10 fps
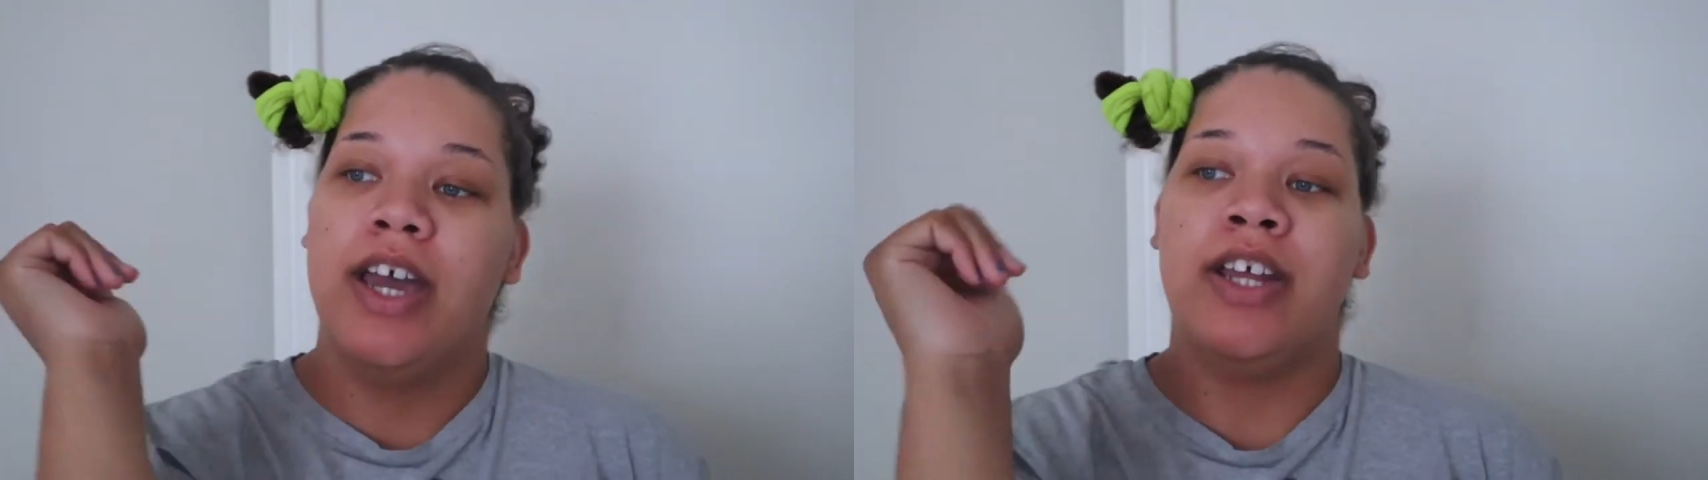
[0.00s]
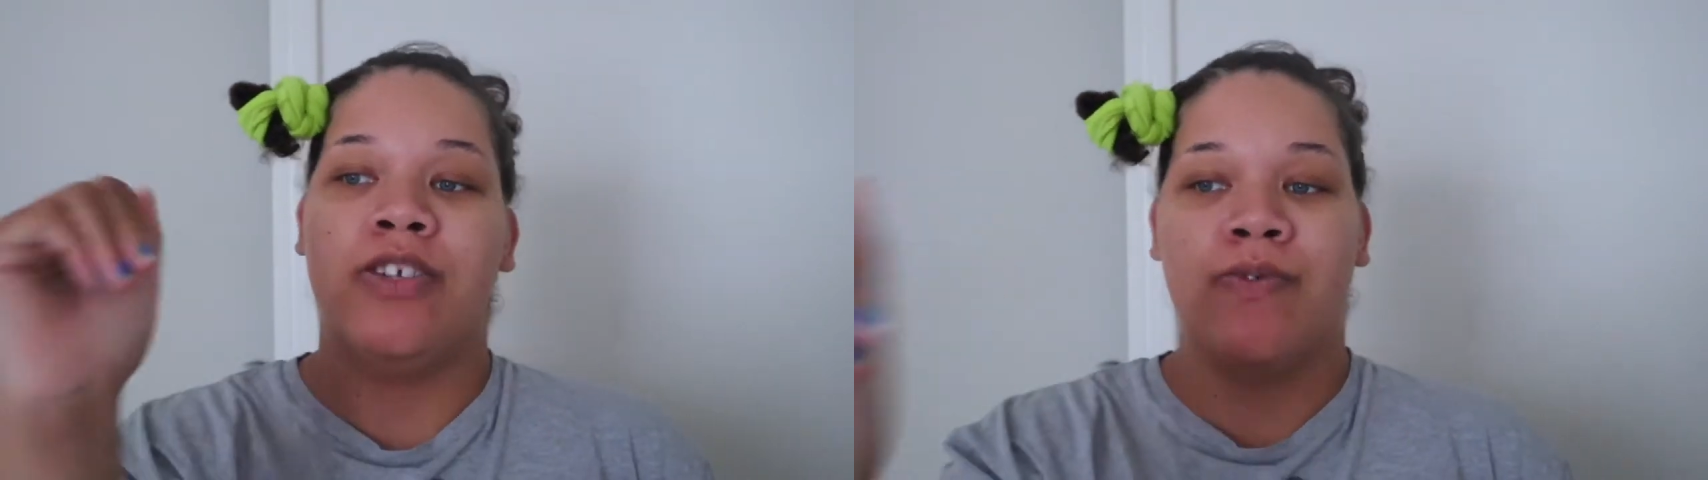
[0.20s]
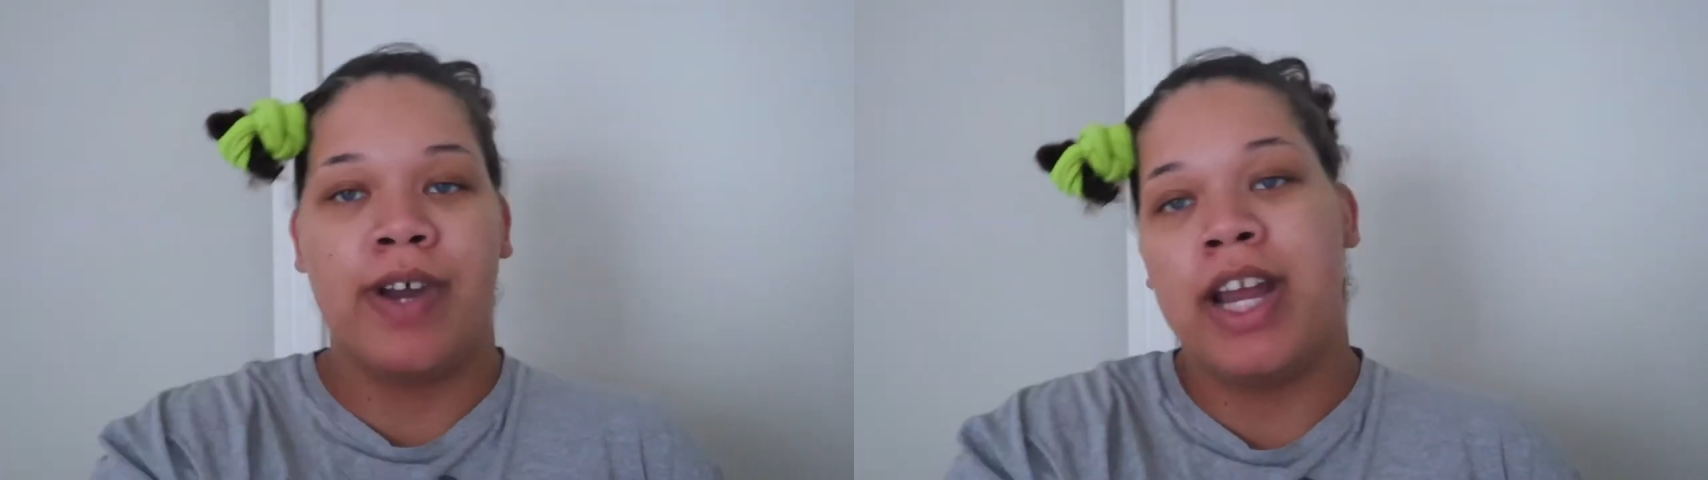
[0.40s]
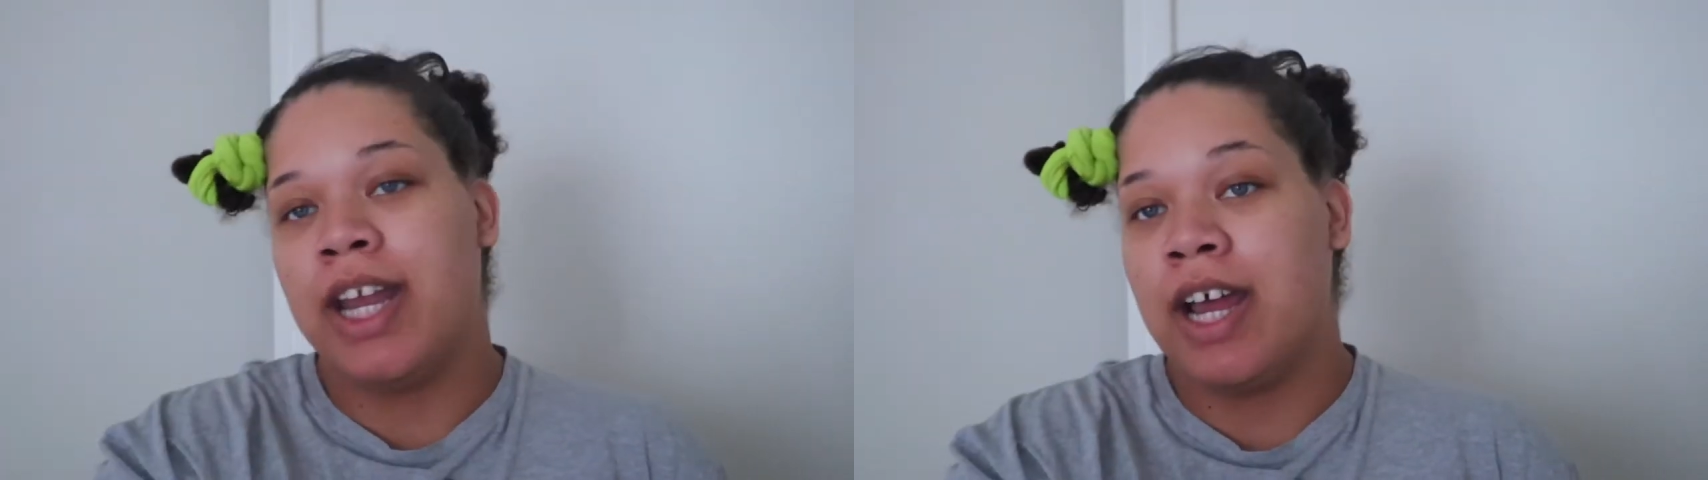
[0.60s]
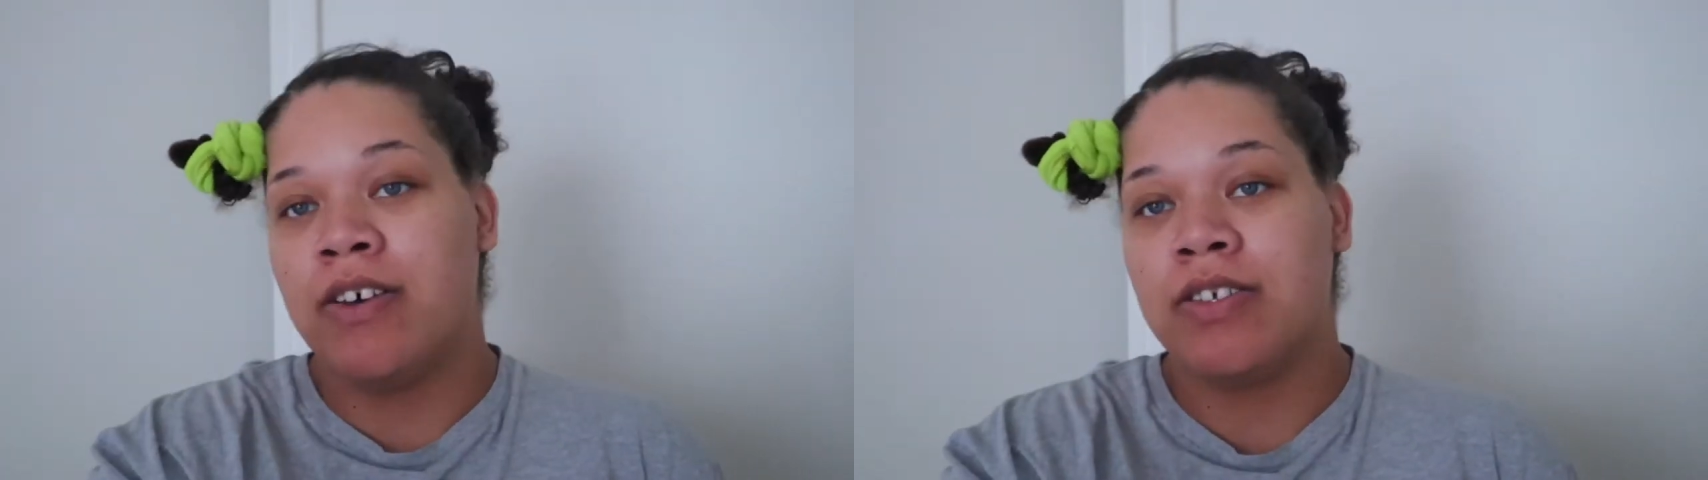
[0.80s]
It's
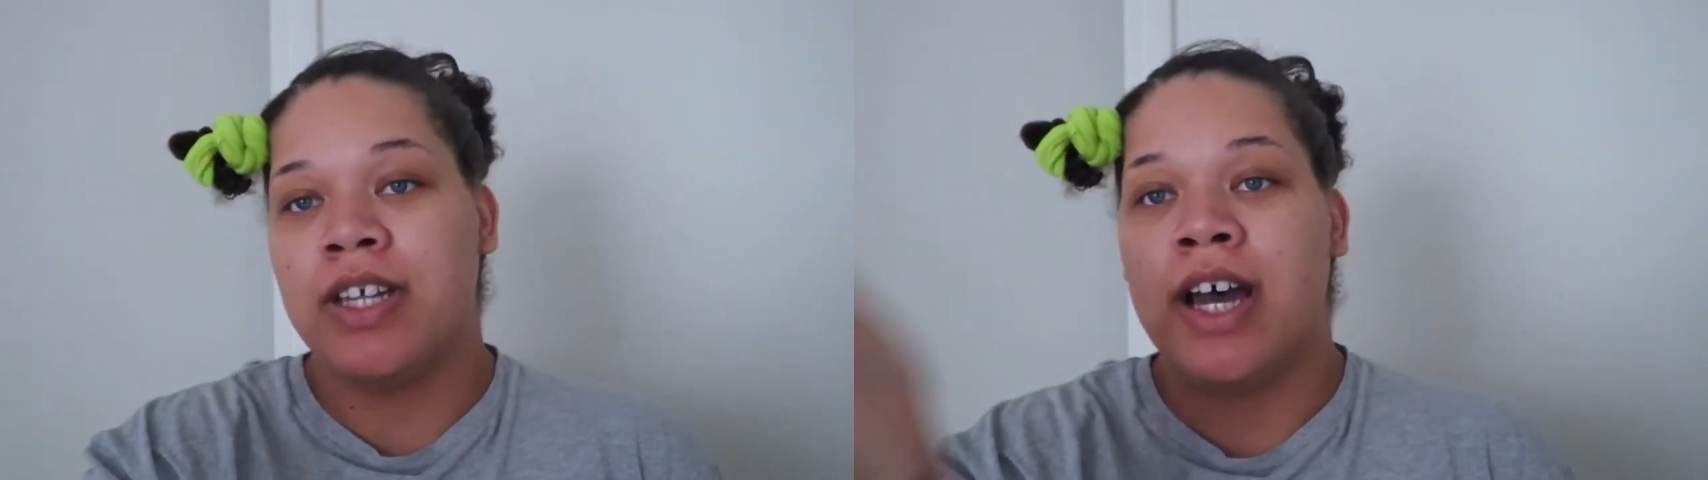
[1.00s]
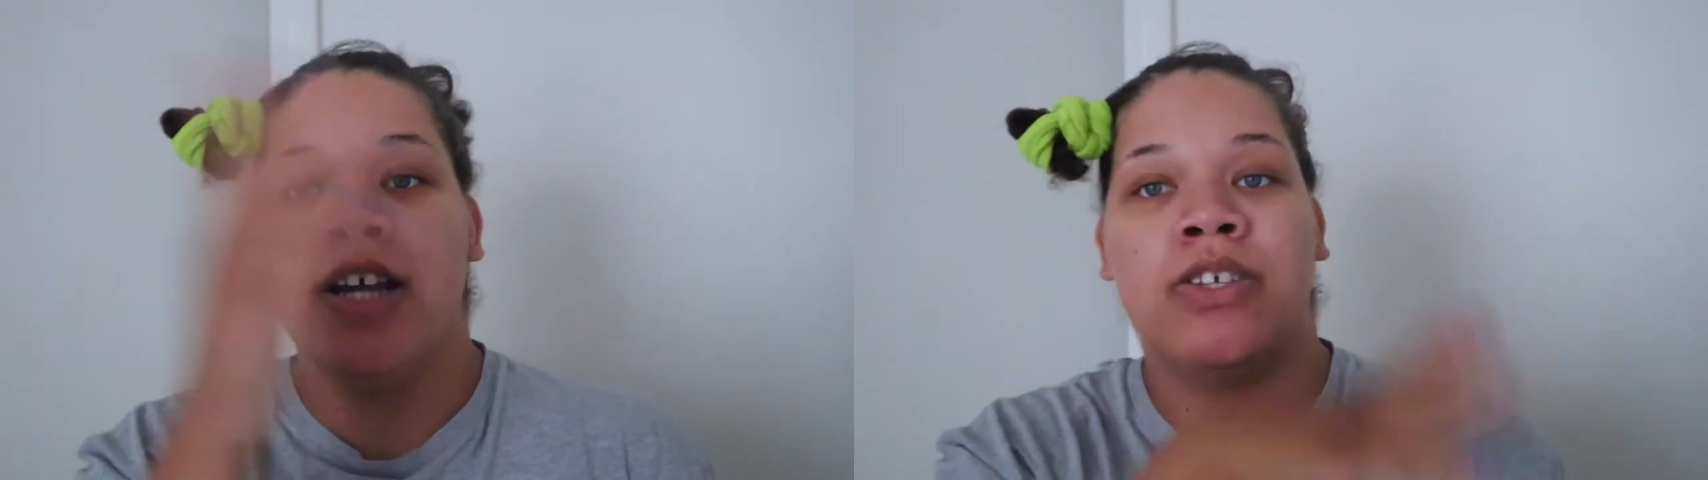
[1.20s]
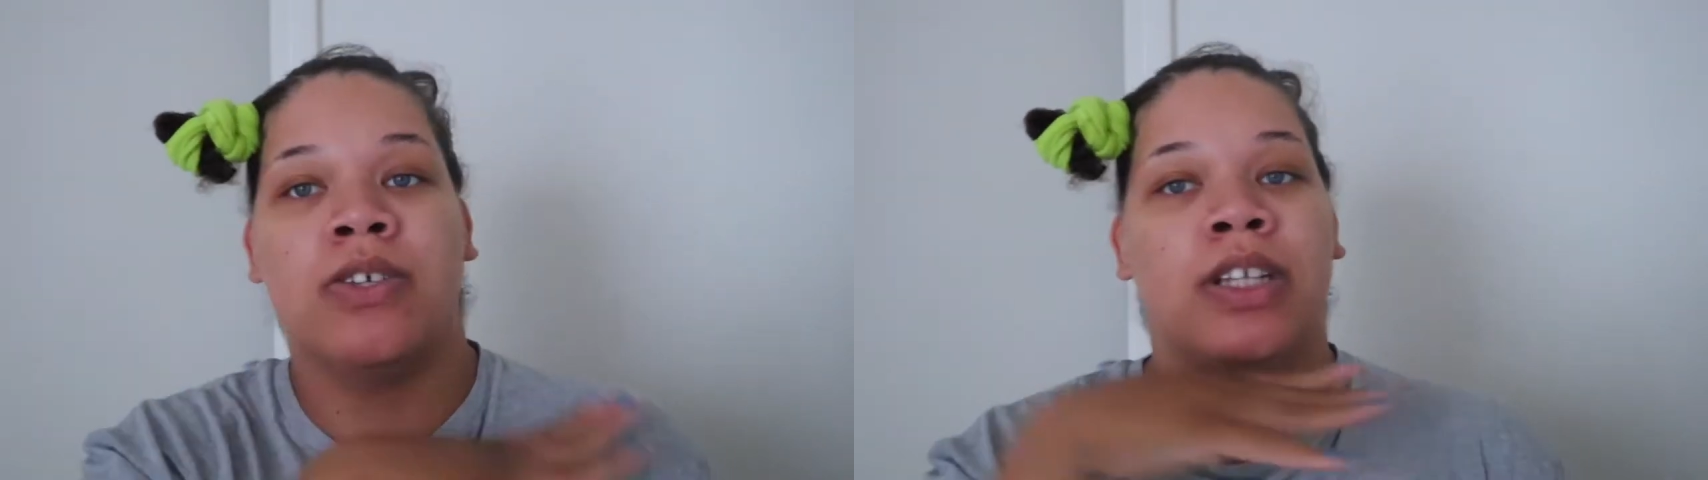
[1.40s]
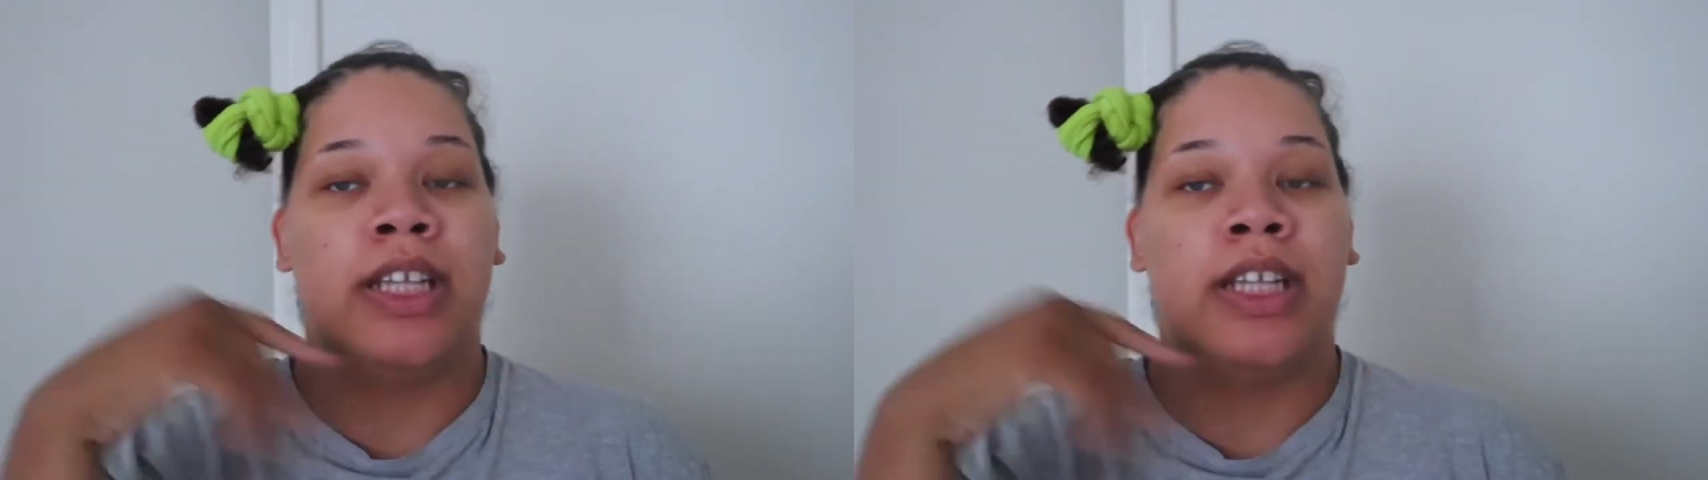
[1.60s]
raining outside so the